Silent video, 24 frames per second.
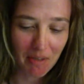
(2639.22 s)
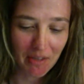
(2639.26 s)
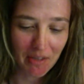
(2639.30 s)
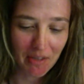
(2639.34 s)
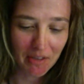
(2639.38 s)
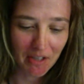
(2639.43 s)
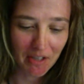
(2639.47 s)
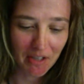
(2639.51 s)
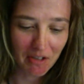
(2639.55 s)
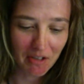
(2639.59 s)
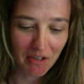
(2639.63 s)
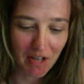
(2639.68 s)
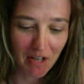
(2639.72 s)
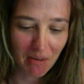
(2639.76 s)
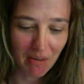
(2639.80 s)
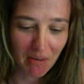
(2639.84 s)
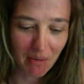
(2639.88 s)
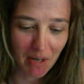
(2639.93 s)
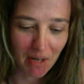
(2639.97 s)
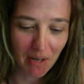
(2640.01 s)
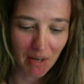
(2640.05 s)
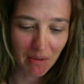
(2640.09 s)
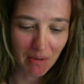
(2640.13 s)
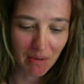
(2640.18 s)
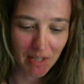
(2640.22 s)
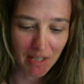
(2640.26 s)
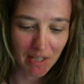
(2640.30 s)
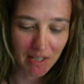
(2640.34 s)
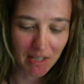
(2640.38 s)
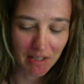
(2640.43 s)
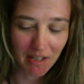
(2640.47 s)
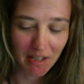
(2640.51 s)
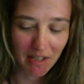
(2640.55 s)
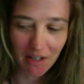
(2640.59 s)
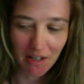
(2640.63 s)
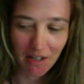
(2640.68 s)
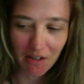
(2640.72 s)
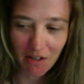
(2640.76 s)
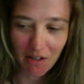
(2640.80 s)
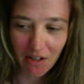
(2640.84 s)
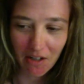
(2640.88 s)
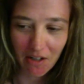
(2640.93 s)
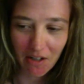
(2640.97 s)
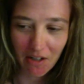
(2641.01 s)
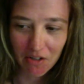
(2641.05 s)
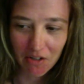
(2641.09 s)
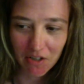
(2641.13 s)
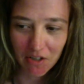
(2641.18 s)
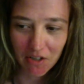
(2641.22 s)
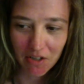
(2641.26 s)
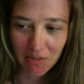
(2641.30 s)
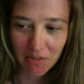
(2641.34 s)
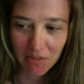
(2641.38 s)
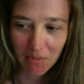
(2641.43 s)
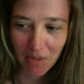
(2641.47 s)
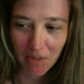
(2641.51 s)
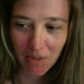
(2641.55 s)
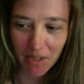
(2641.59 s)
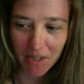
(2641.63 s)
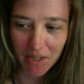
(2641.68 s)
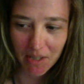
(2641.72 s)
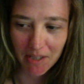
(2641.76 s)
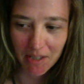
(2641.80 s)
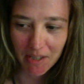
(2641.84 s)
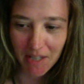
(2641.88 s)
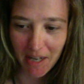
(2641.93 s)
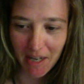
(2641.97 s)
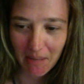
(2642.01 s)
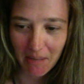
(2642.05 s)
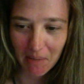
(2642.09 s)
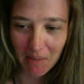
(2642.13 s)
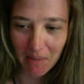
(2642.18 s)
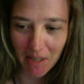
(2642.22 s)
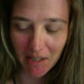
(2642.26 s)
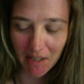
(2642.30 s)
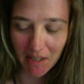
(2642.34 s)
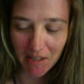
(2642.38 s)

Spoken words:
the other day when I was at the gynecologist. What does that mean?